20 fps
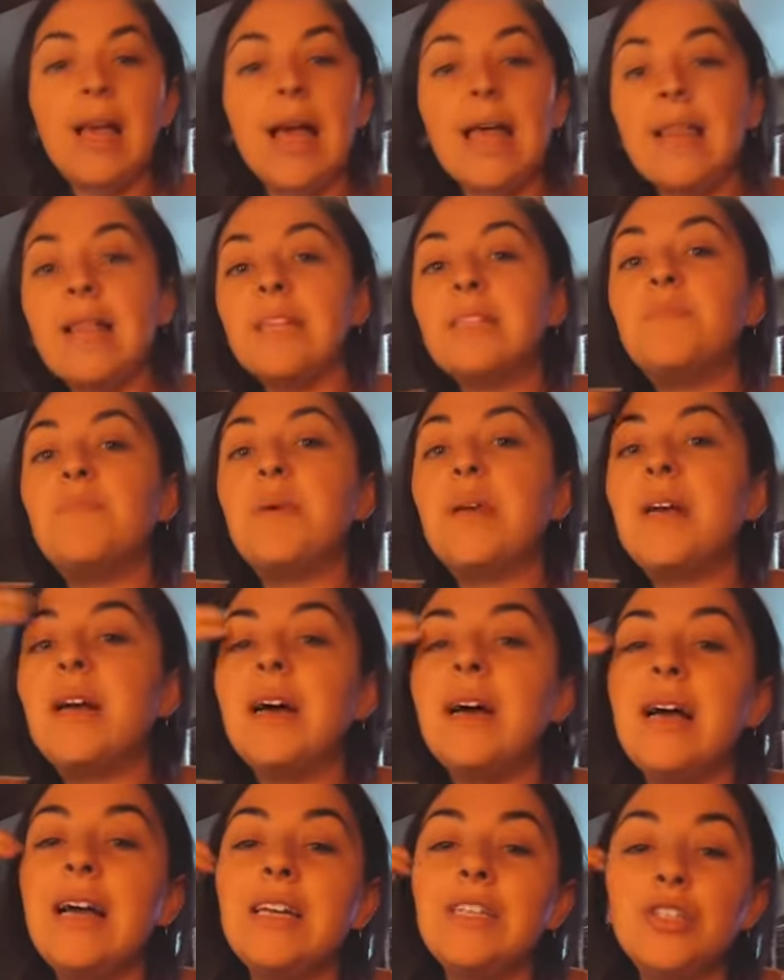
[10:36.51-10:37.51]
And it's
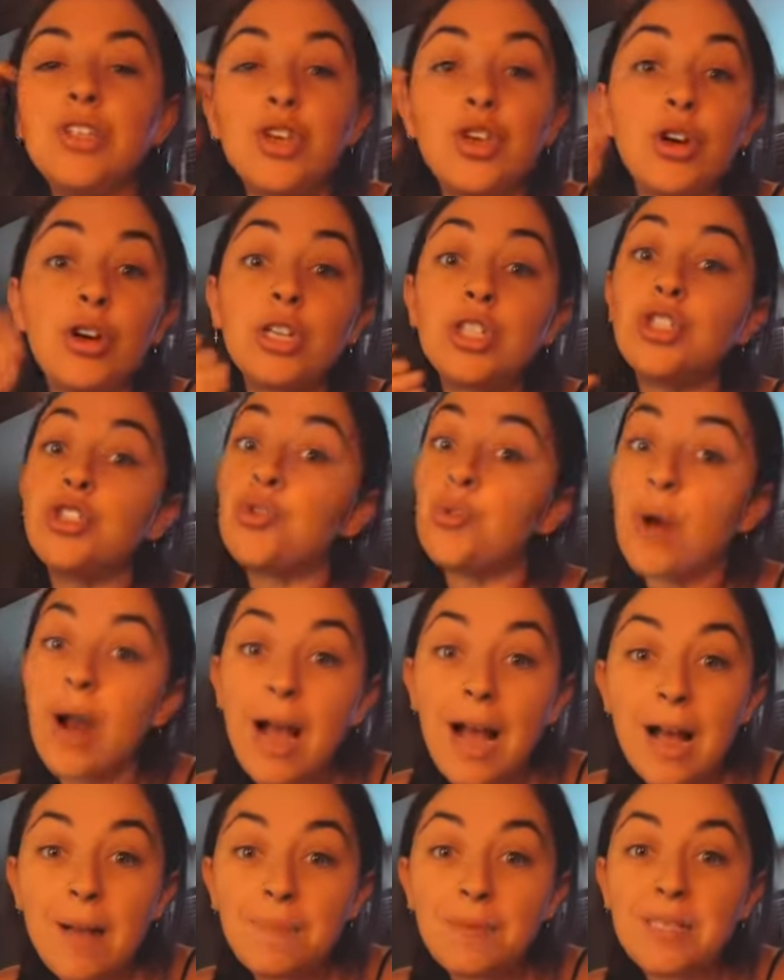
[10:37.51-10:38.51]
because you're
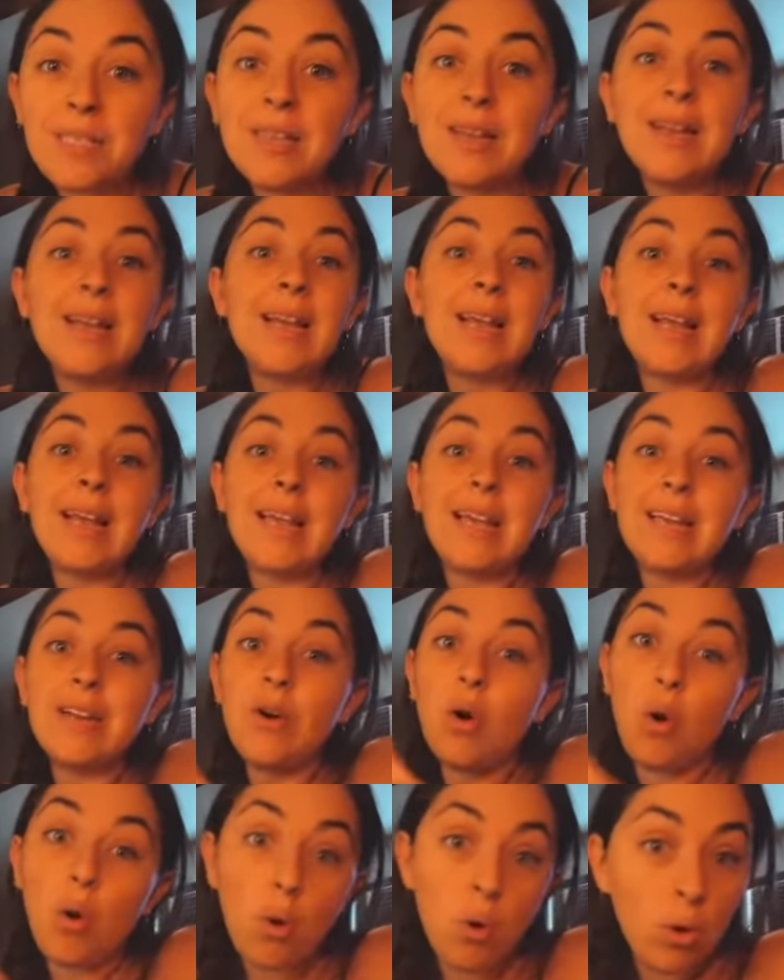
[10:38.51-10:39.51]
trapped
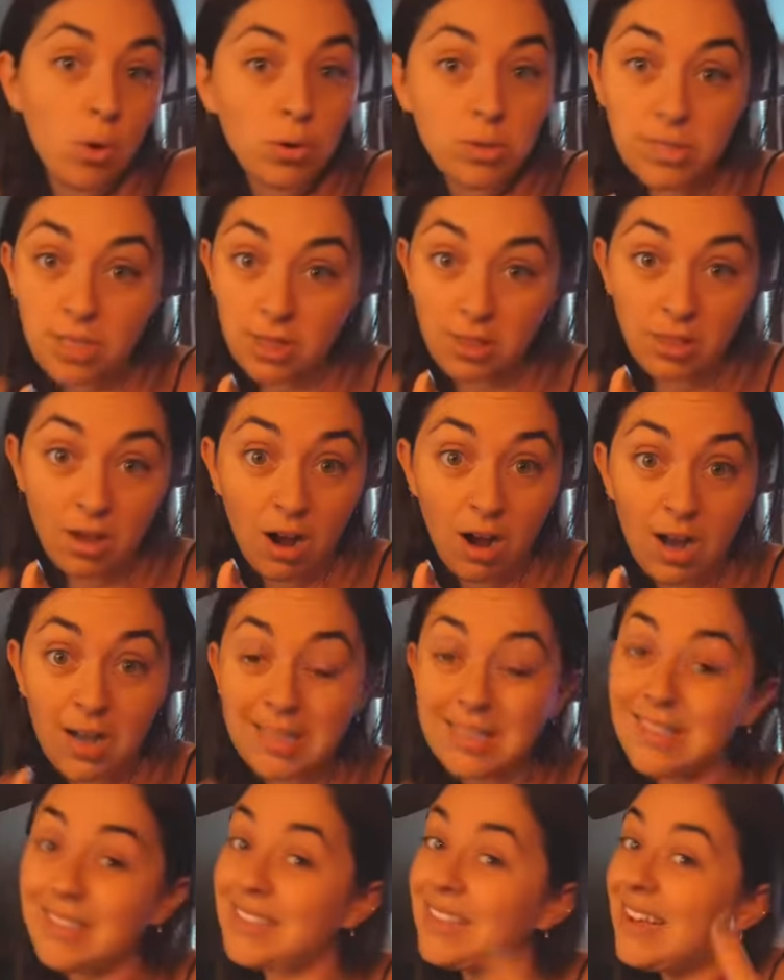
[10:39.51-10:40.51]
in old
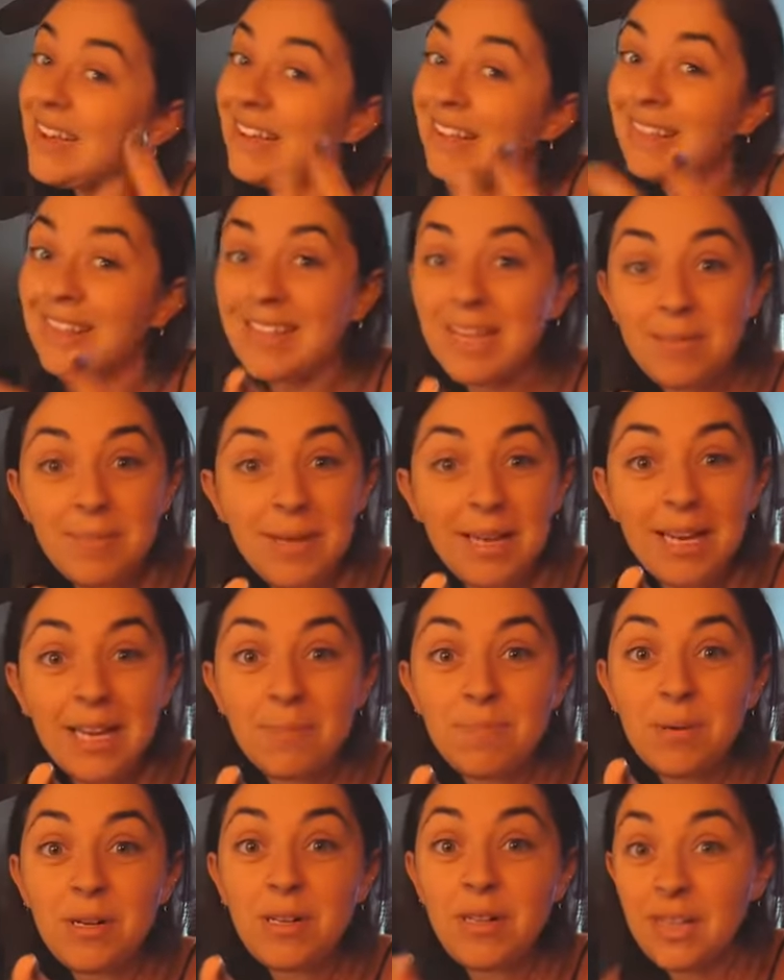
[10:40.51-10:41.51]
thoughts,
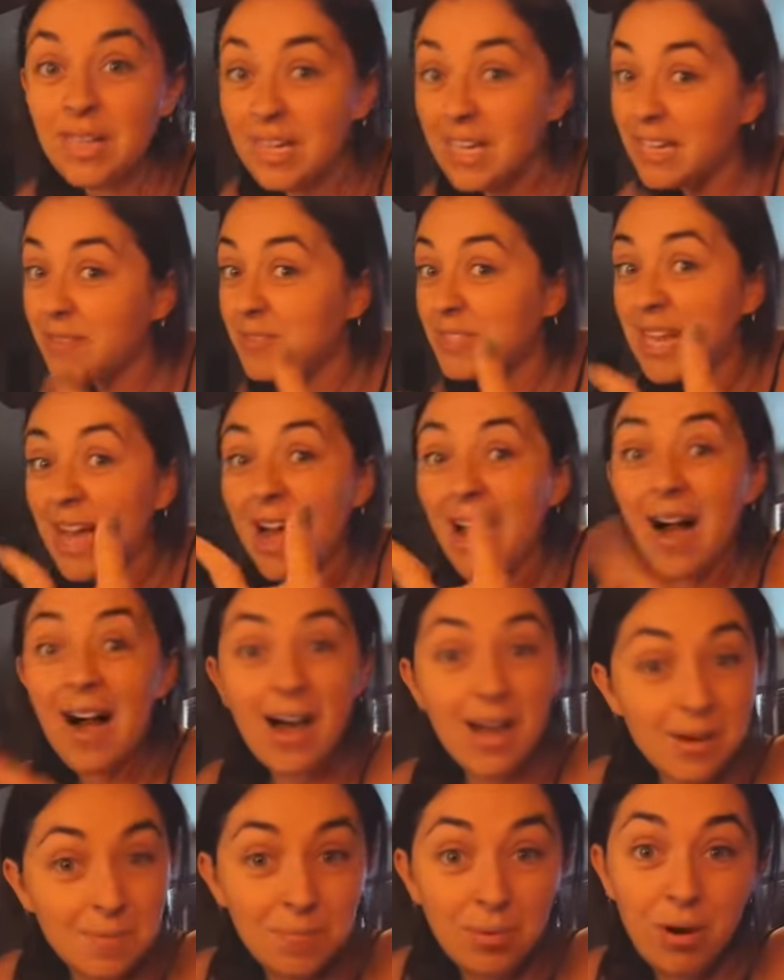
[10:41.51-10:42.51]
limiting beliefs,
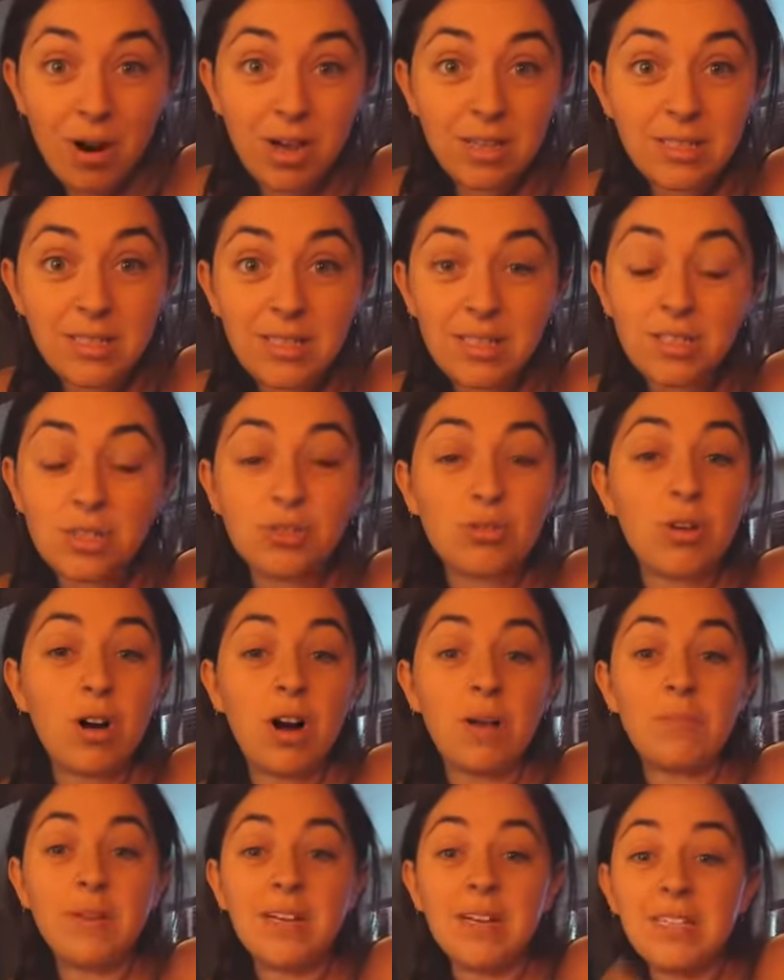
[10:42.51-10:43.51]
unprocessed
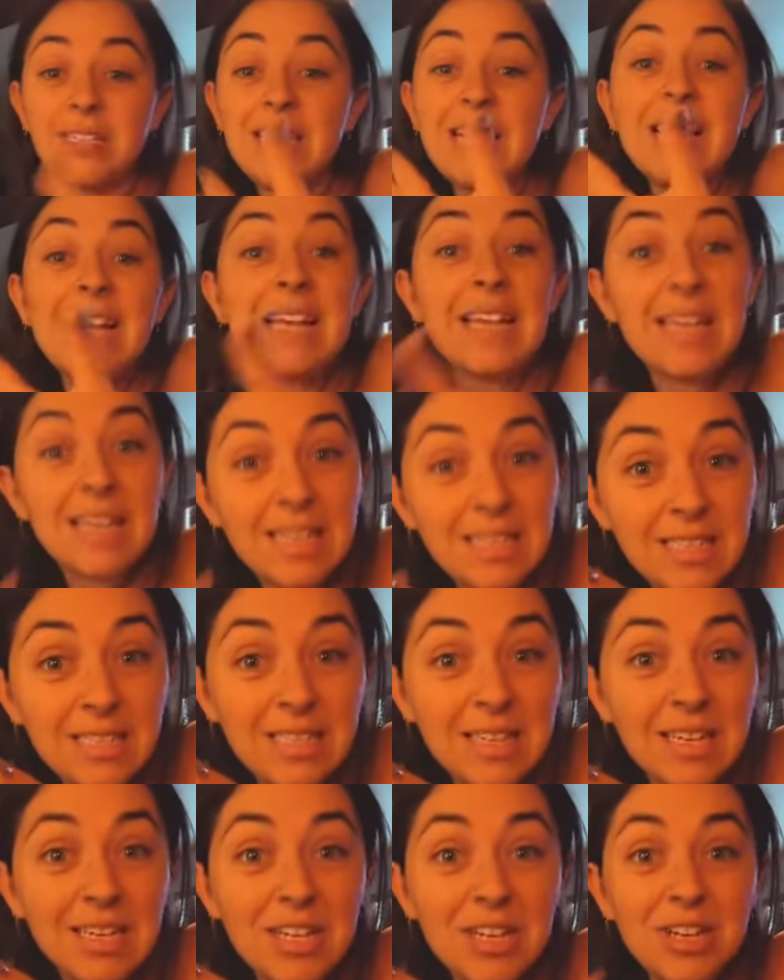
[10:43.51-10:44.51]
traumas,
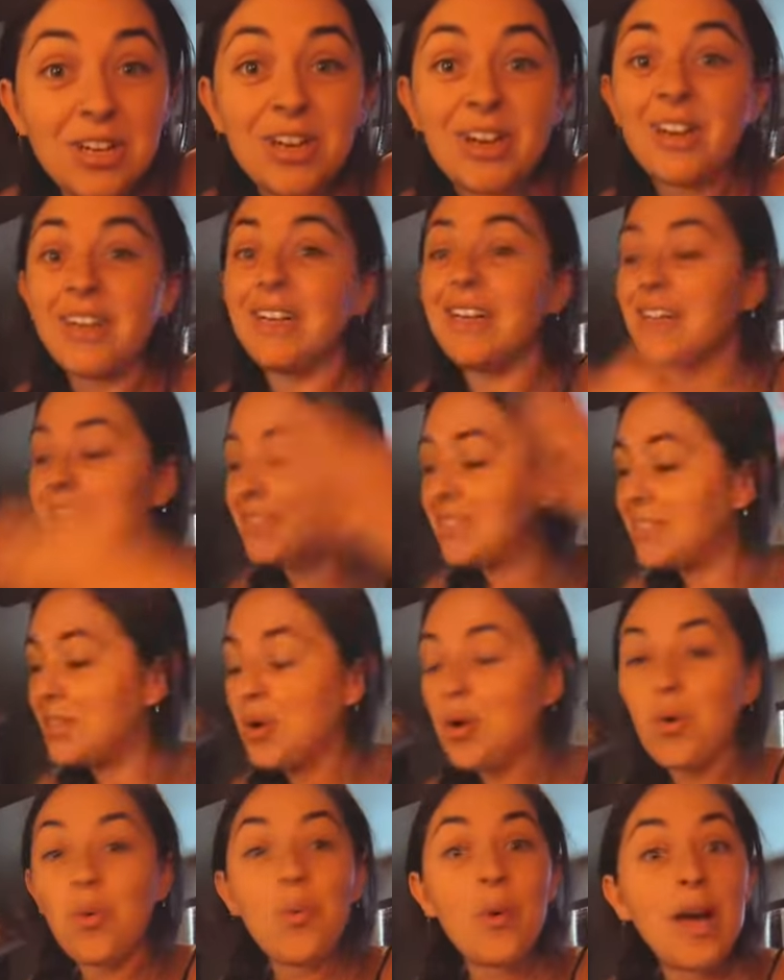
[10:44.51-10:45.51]
insecurities.
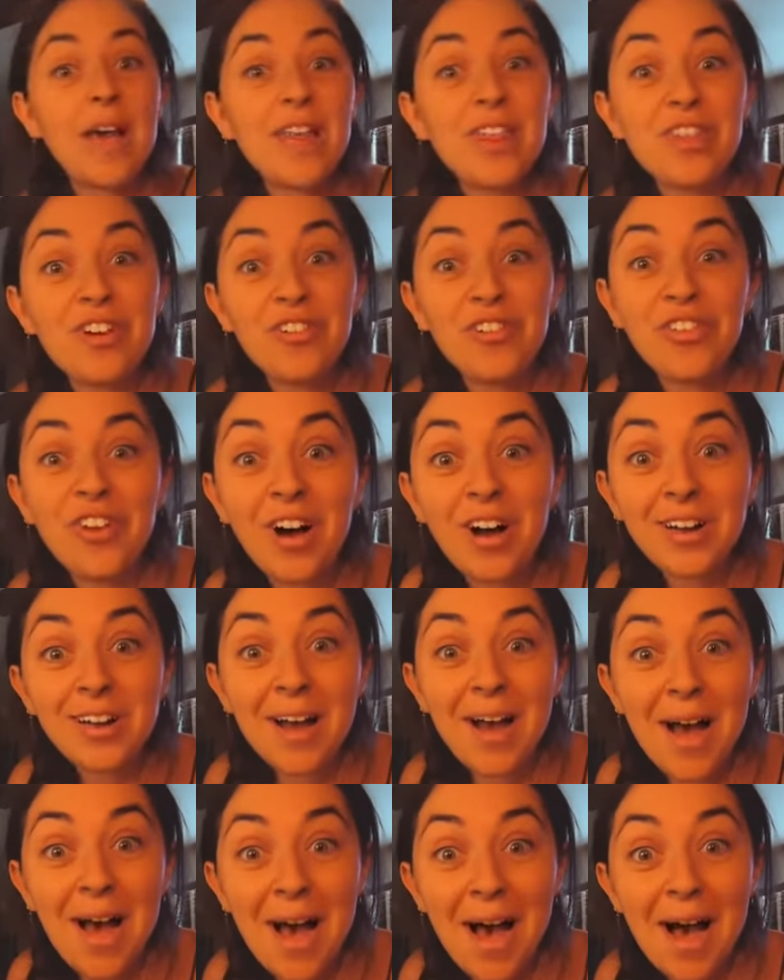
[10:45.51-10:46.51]
Wake the
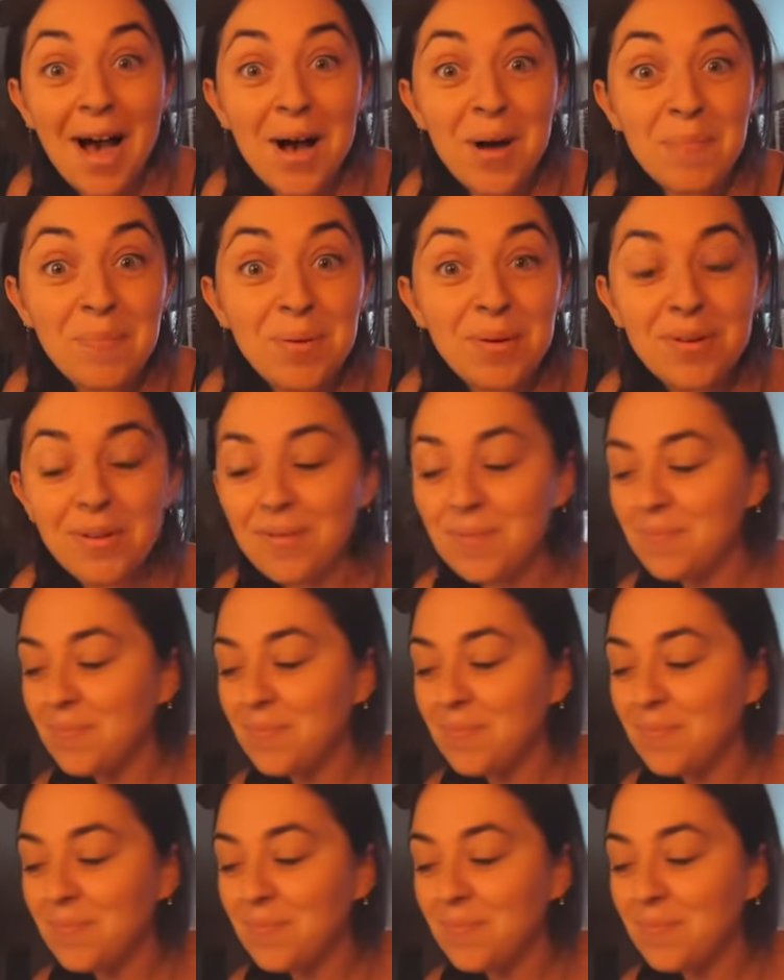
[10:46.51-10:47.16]
fuck up.